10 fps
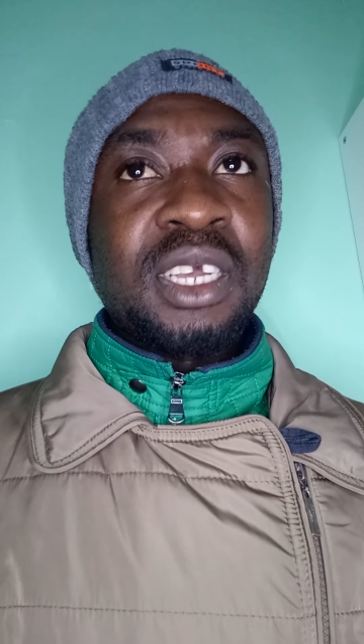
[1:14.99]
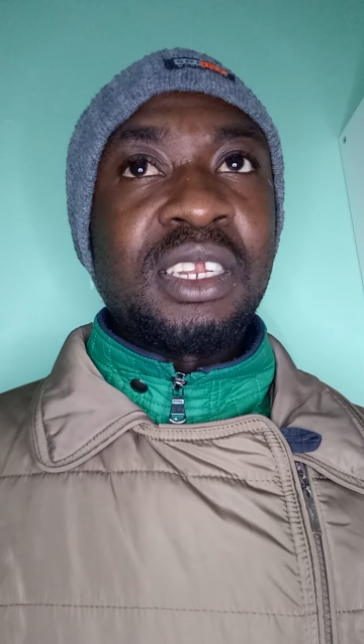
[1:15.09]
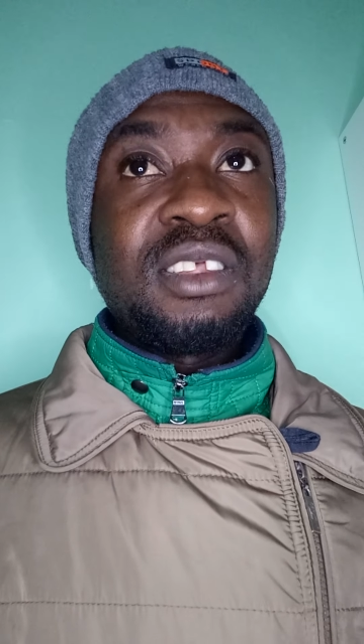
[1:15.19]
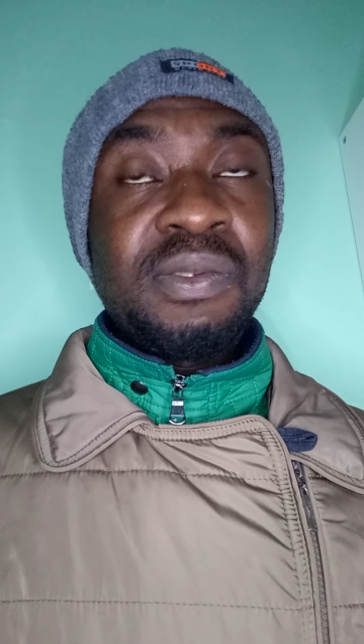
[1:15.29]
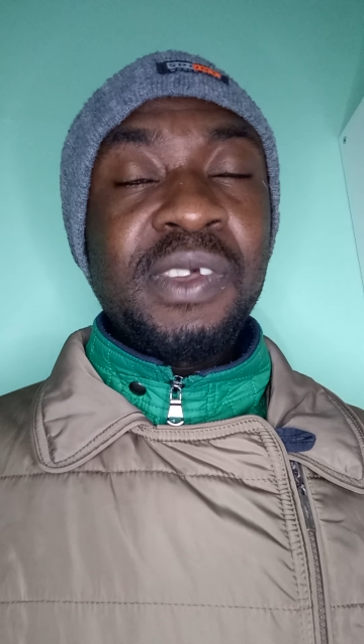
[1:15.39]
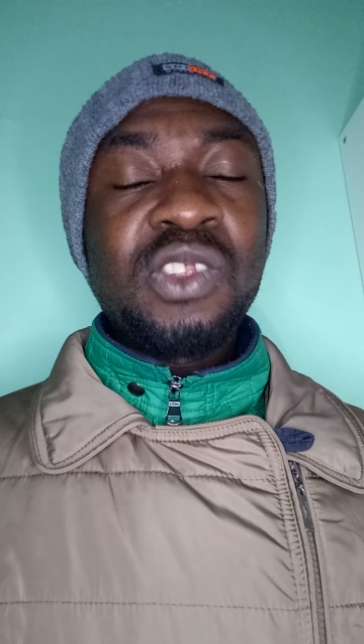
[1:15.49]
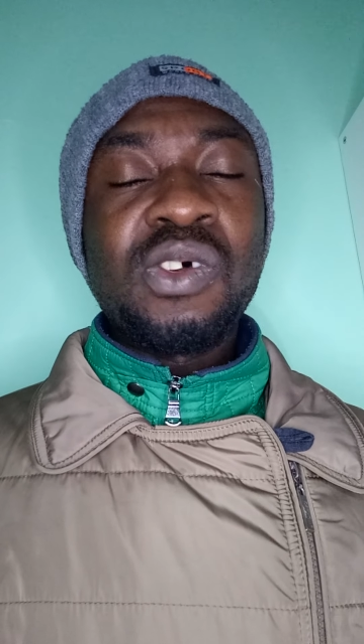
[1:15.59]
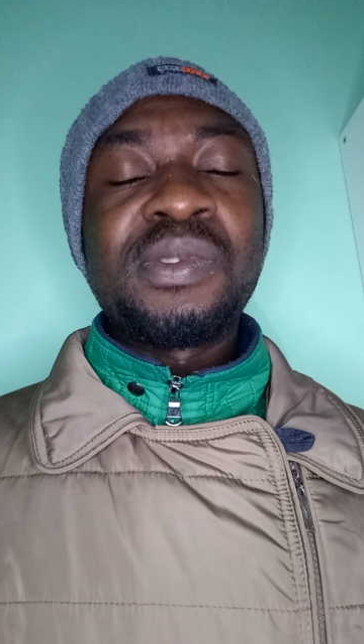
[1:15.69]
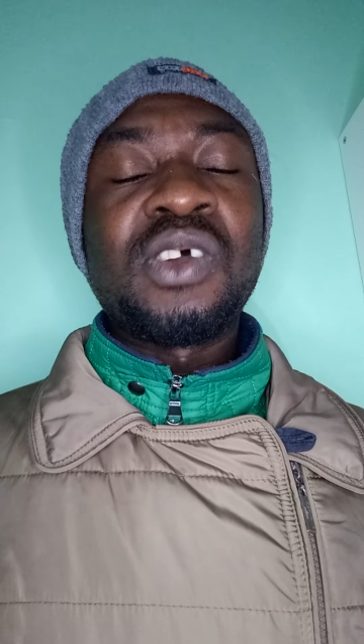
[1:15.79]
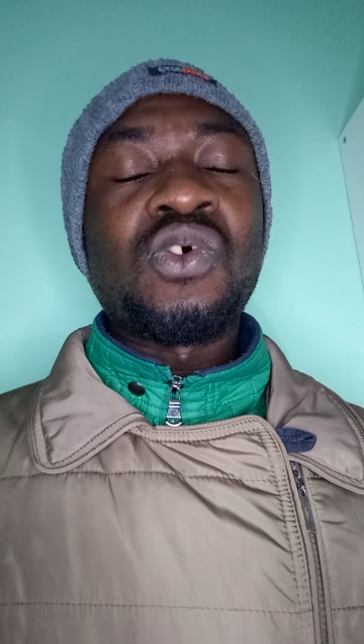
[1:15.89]
this verse
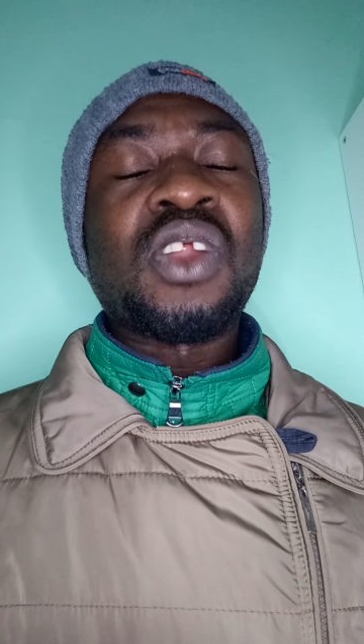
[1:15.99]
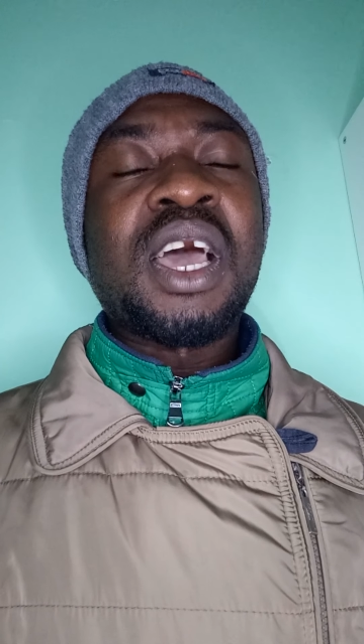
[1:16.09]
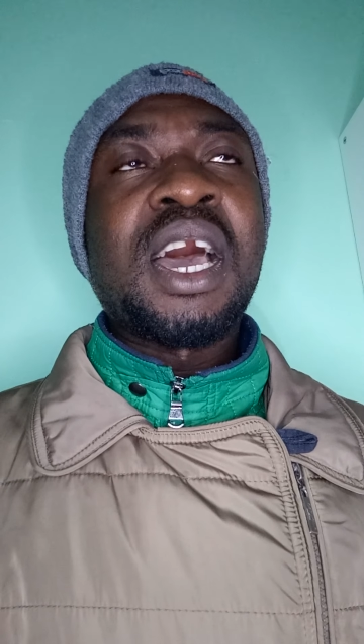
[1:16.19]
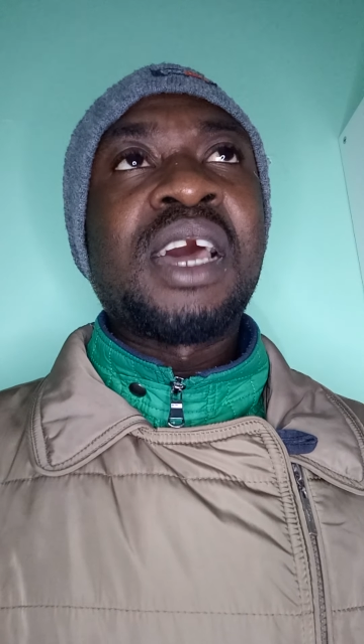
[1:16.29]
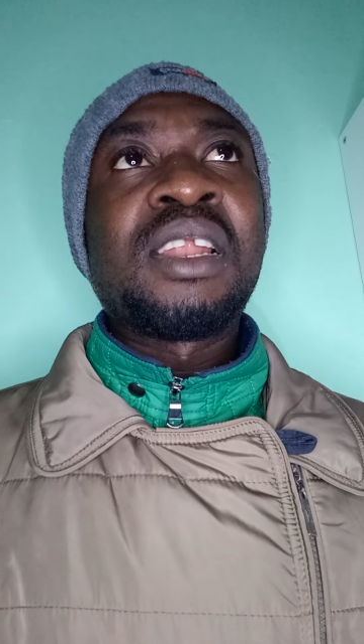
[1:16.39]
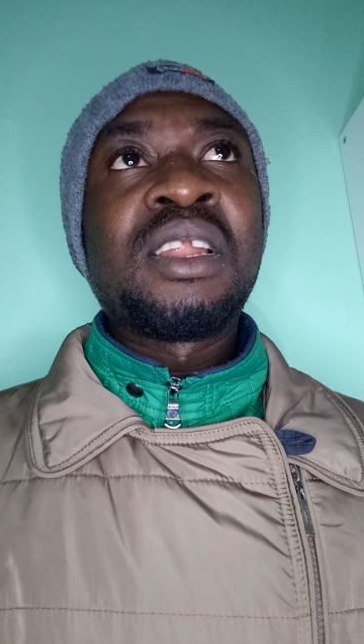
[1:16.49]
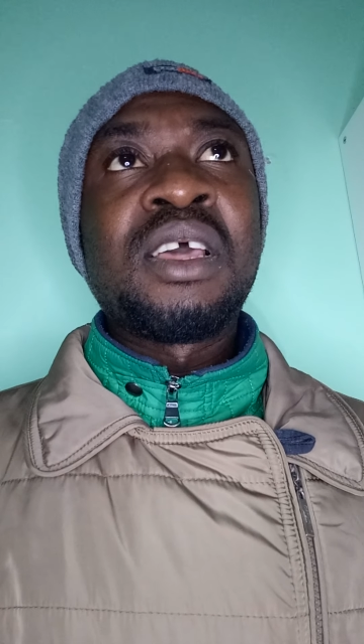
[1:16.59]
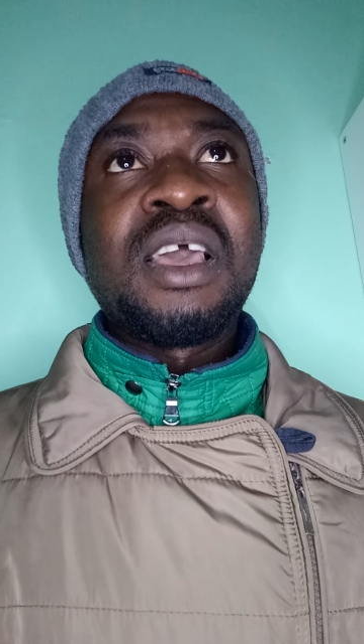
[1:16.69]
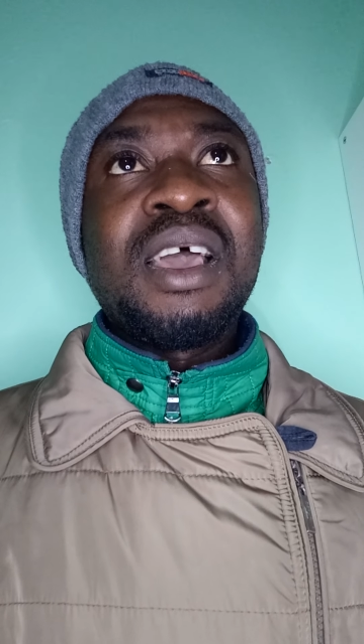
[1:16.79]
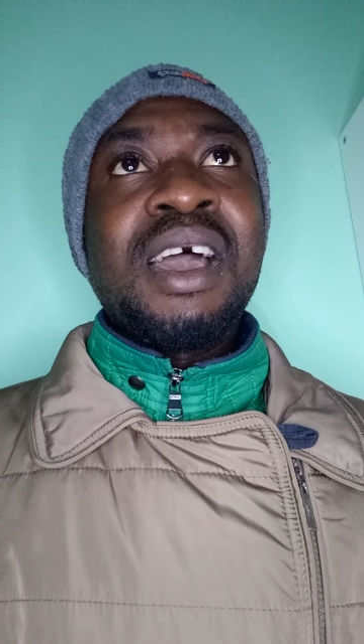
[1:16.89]
of the Quran
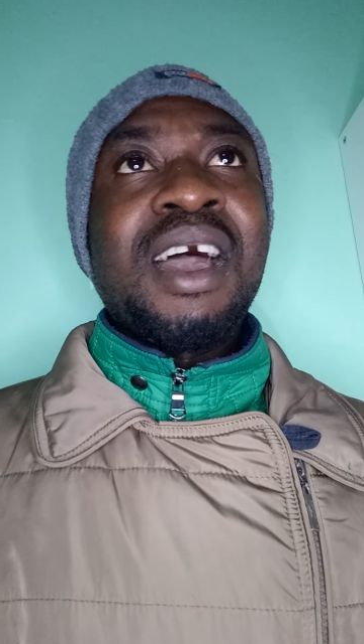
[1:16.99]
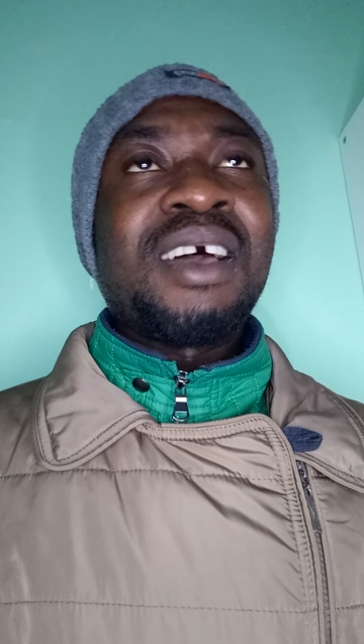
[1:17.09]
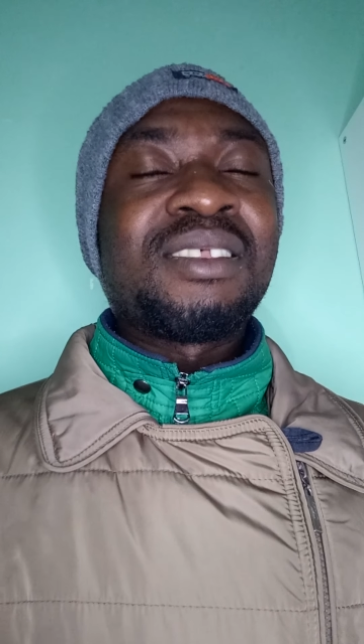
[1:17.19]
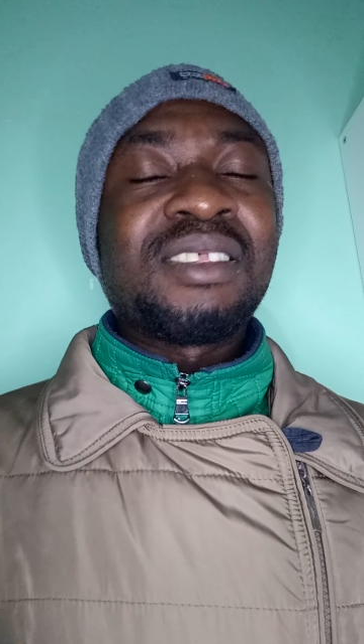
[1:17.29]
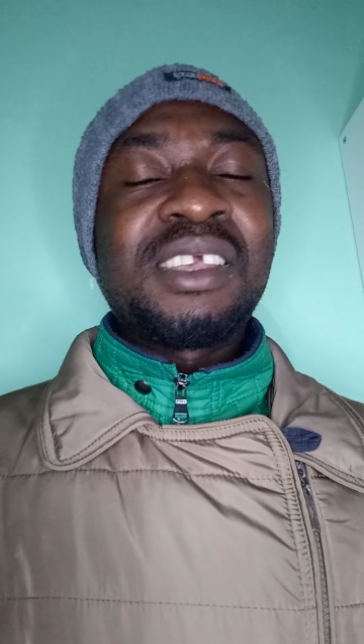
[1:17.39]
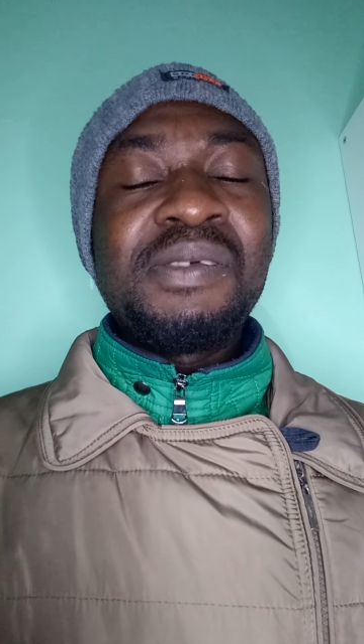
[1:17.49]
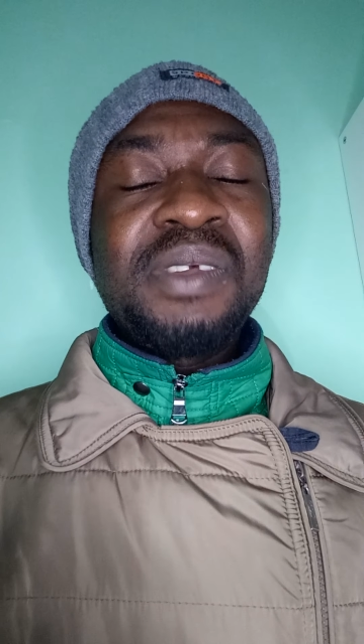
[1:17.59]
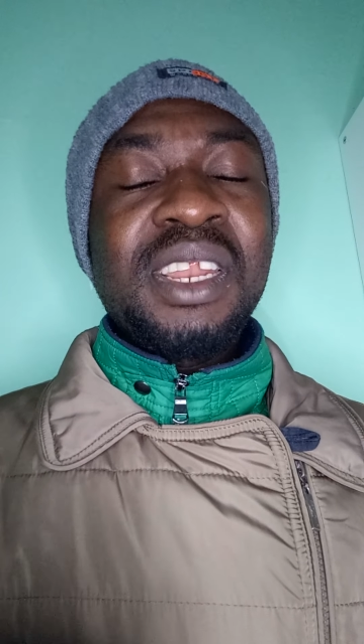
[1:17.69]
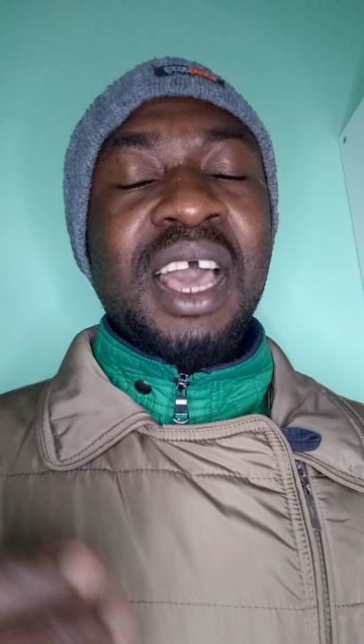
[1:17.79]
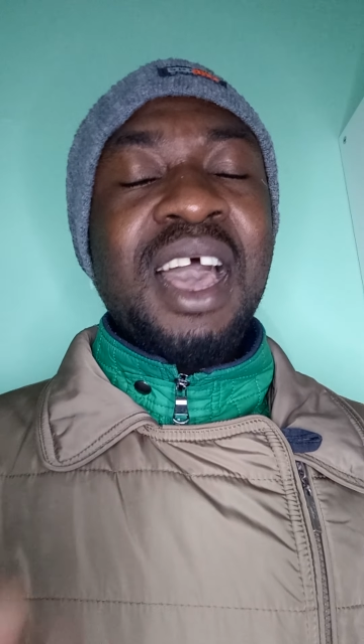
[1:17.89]
has
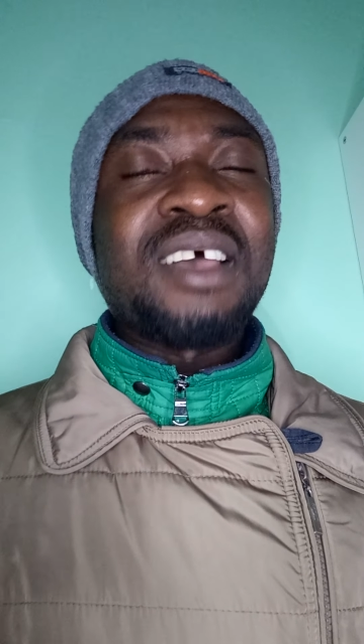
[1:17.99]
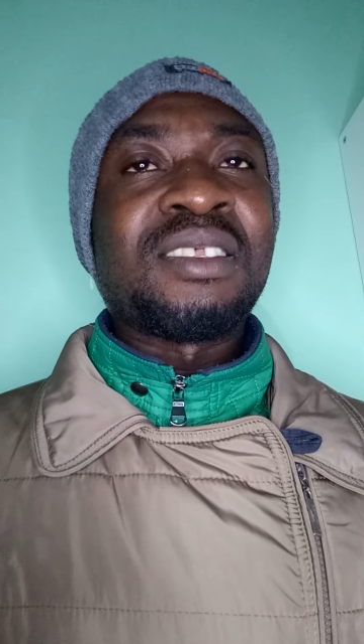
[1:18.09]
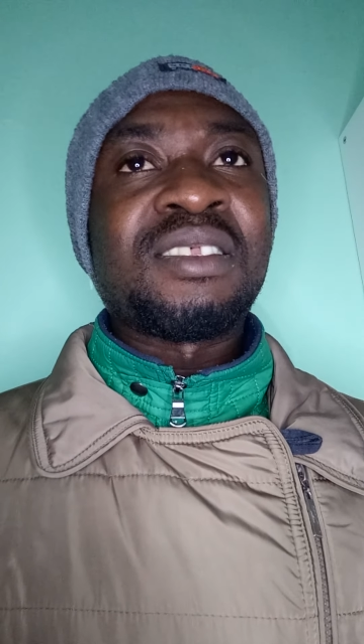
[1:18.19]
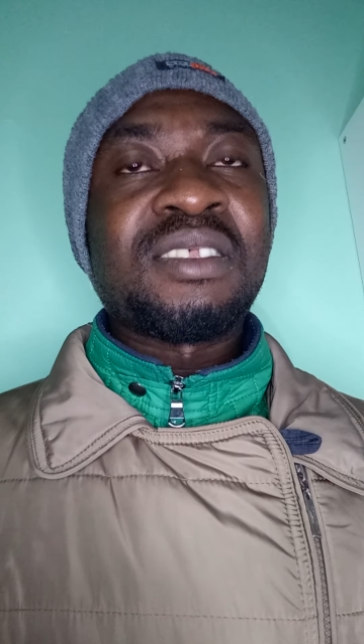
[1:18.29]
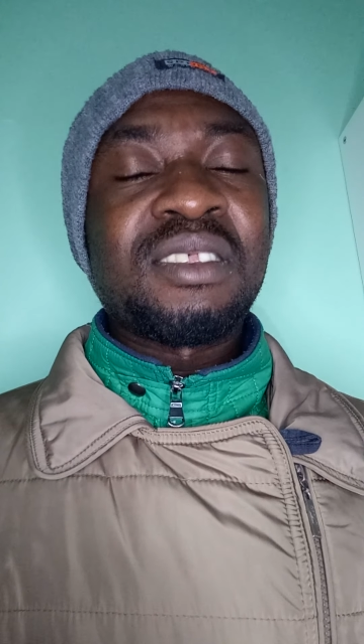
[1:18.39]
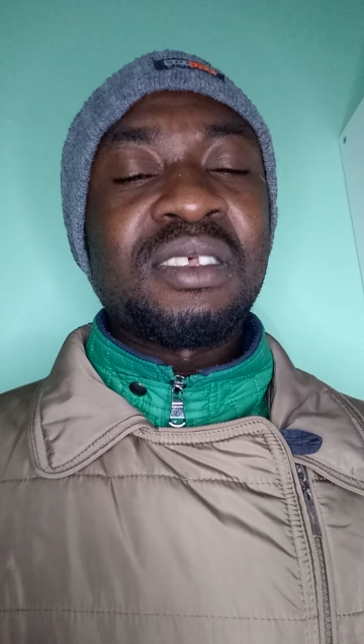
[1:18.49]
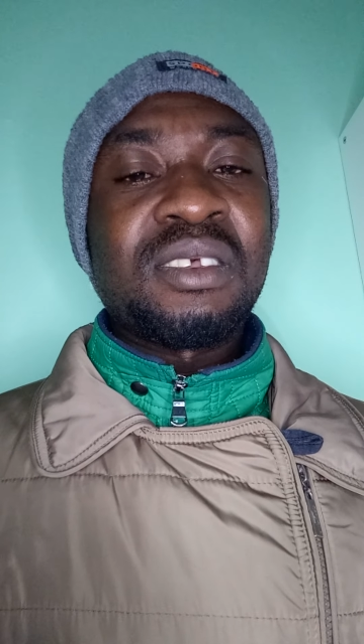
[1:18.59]
given us